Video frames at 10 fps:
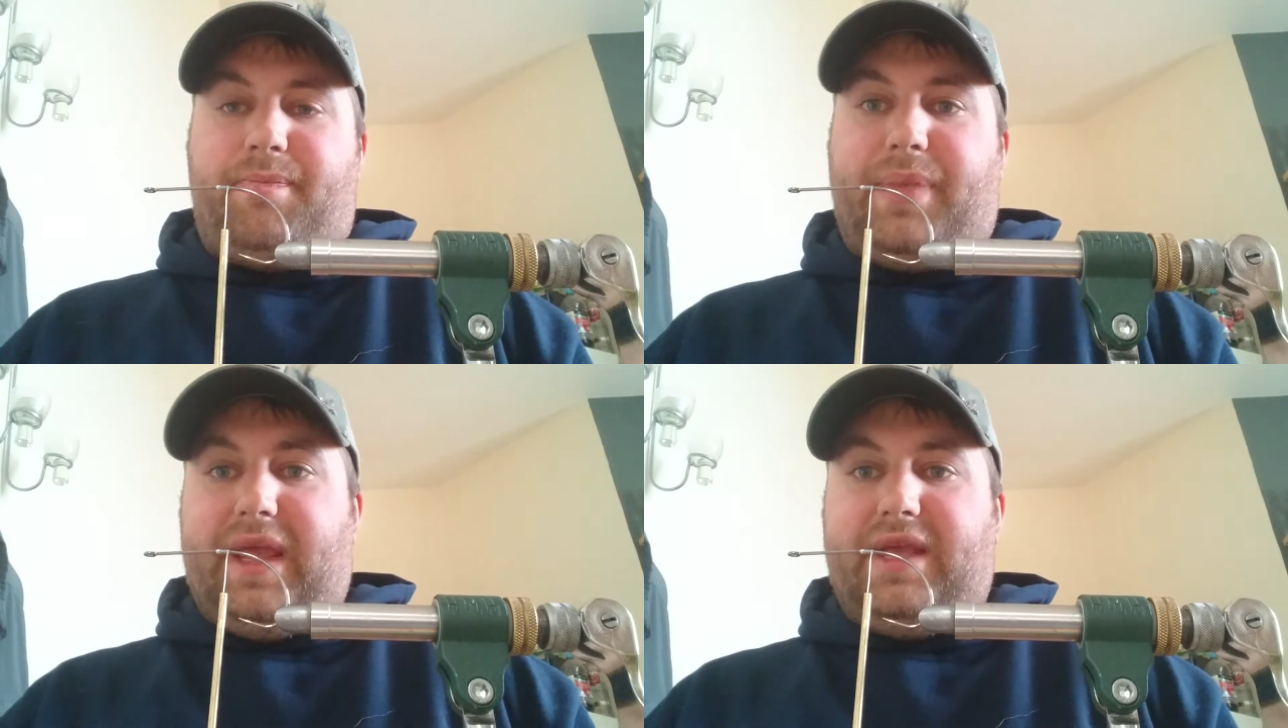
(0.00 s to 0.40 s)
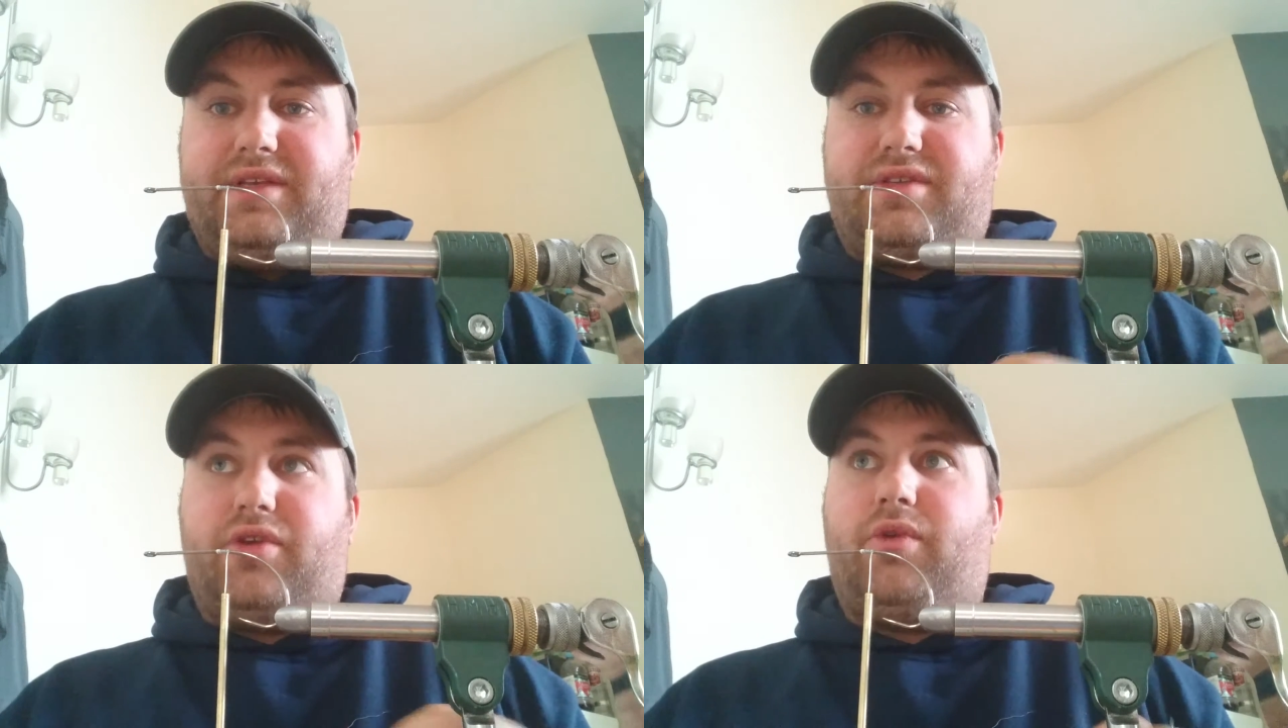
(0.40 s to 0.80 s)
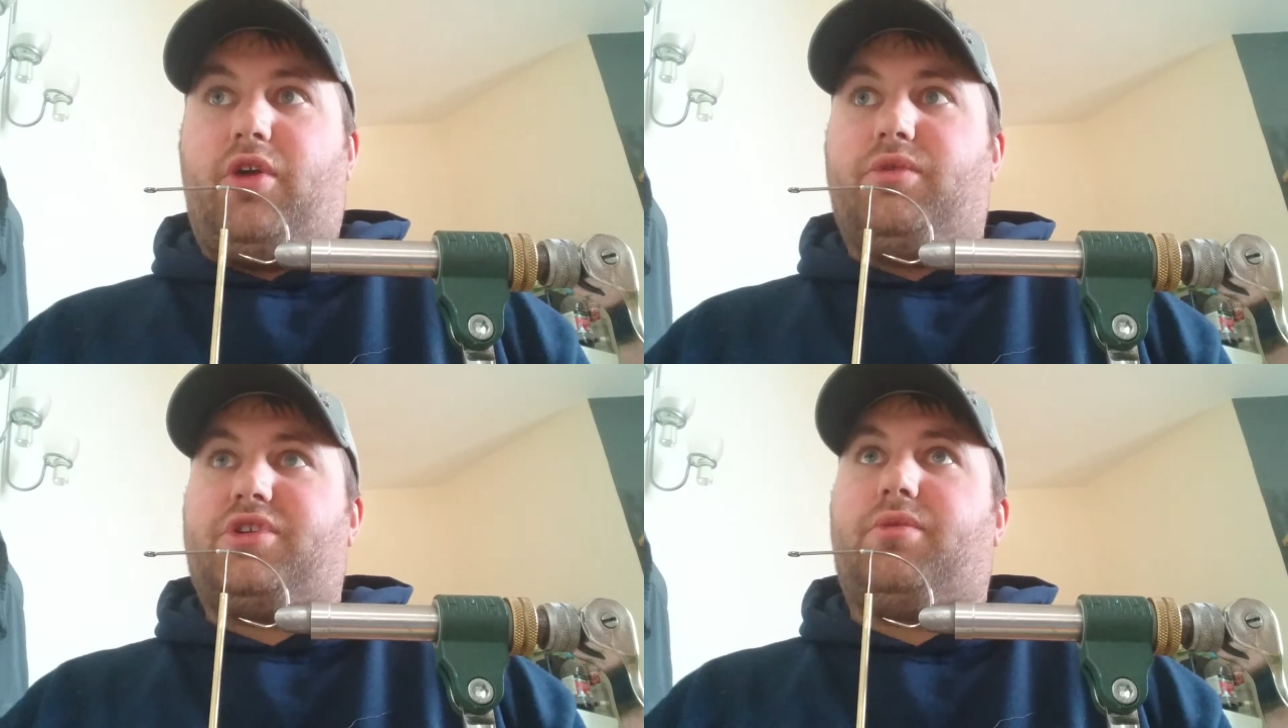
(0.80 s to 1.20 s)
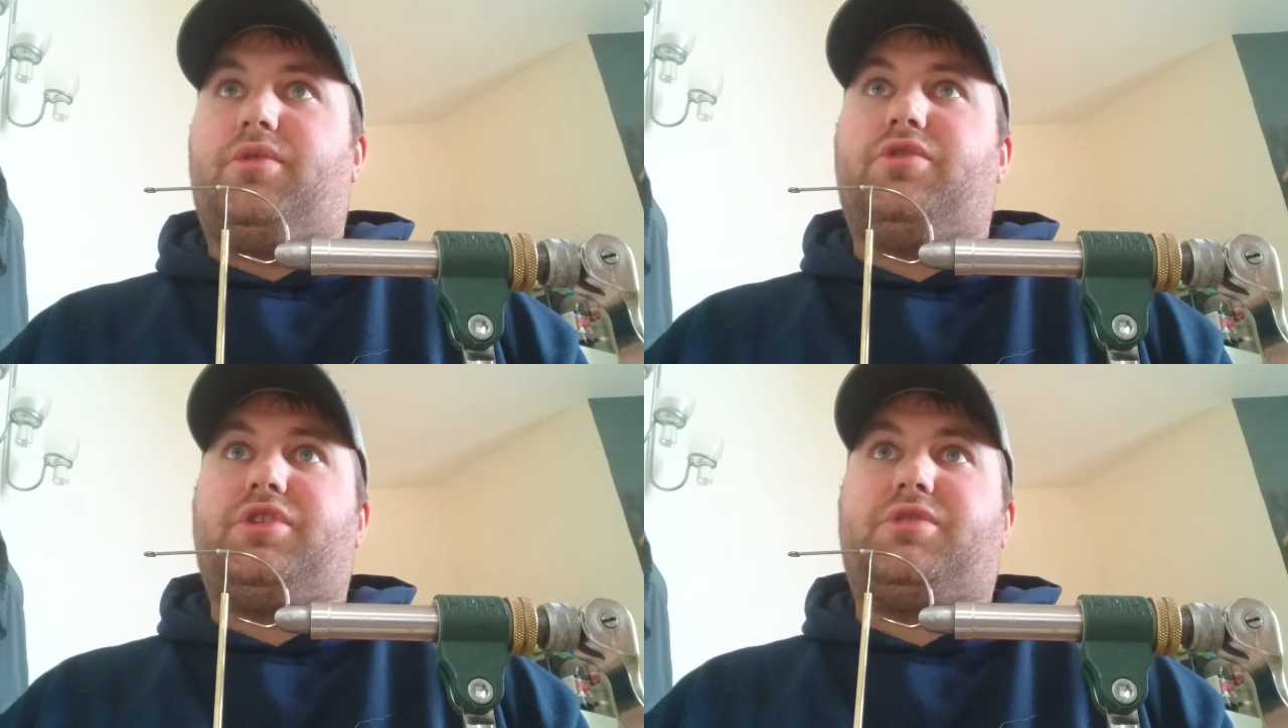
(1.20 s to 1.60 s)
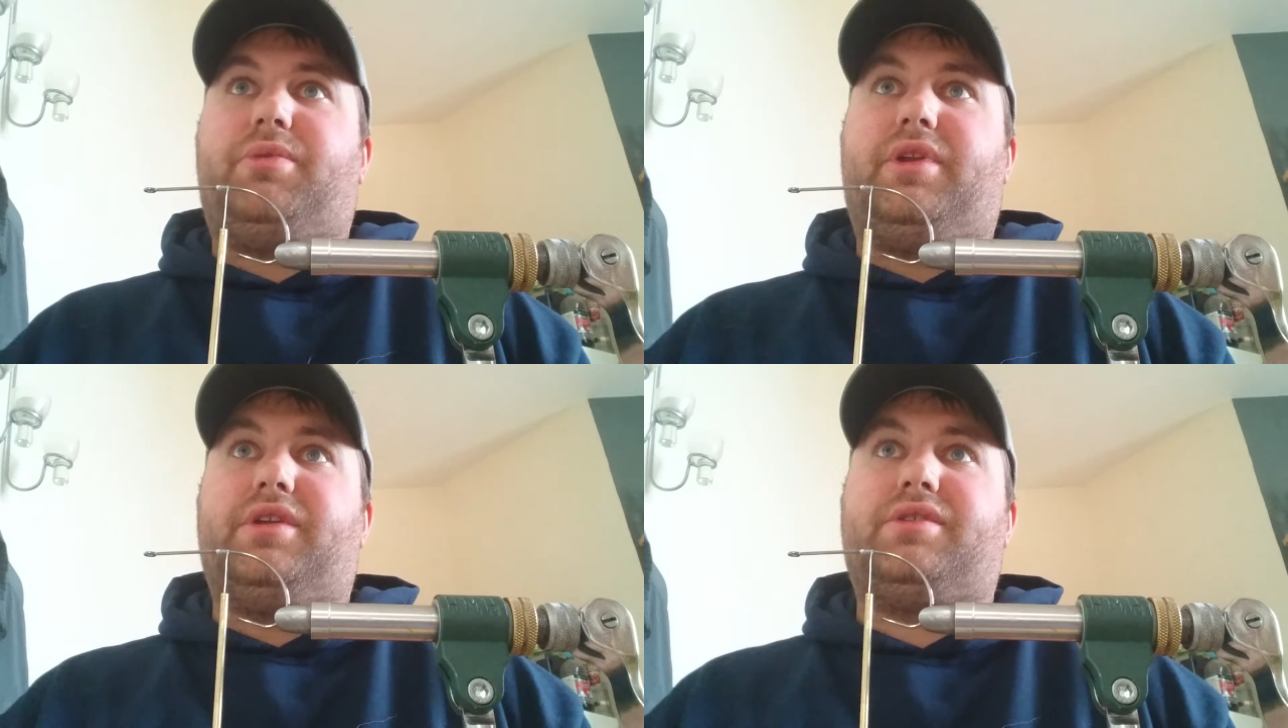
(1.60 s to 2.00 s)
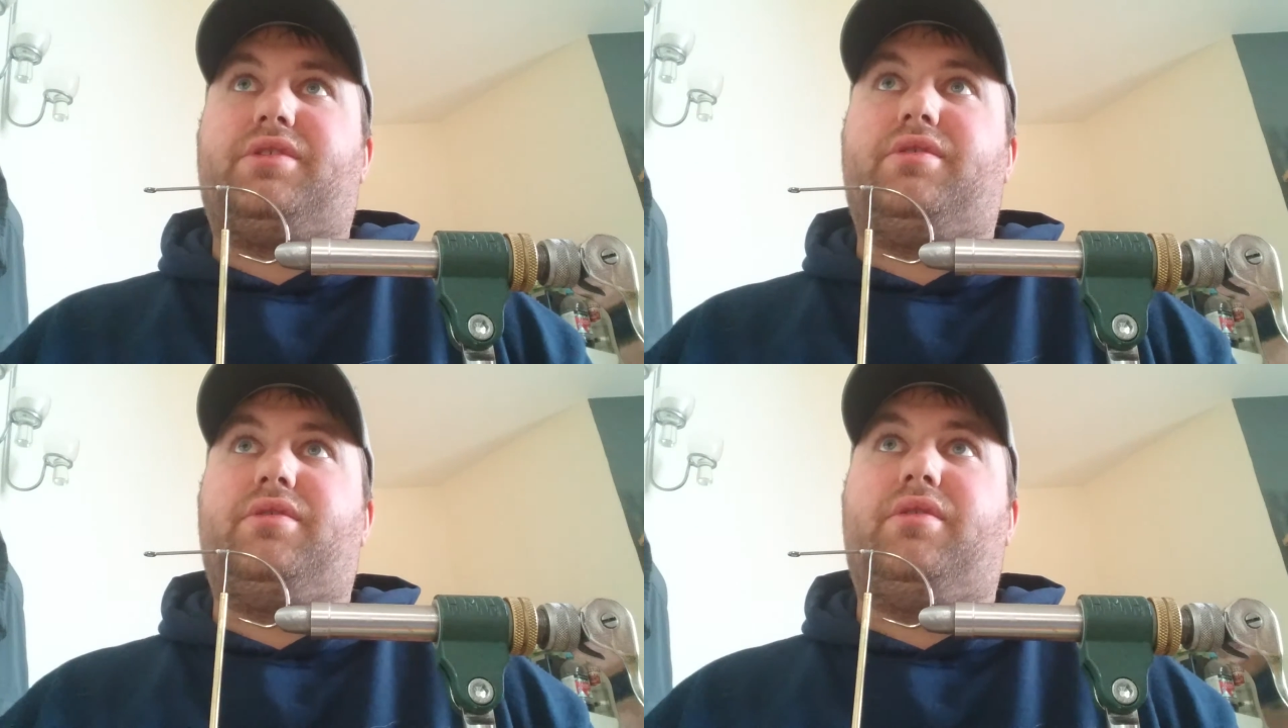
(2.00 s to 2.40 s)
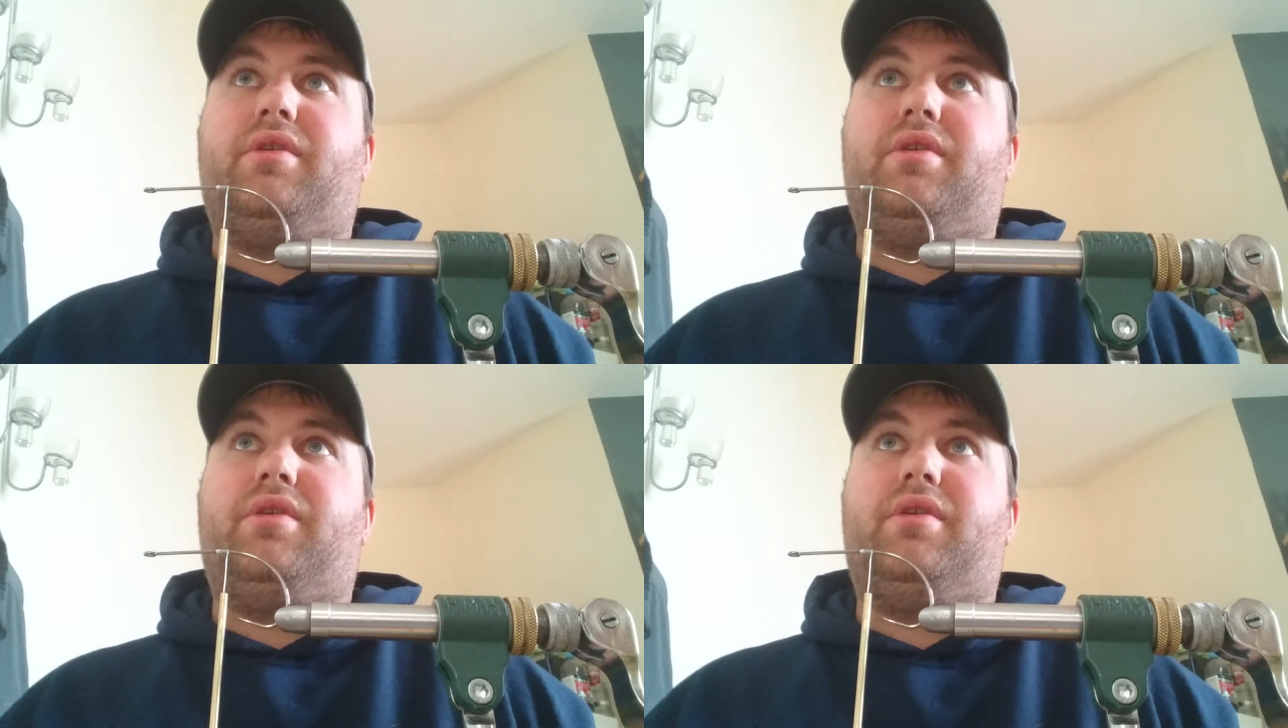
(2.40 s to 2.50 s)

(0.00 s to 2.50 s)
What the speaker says: it pays to go out with someone who's experienced.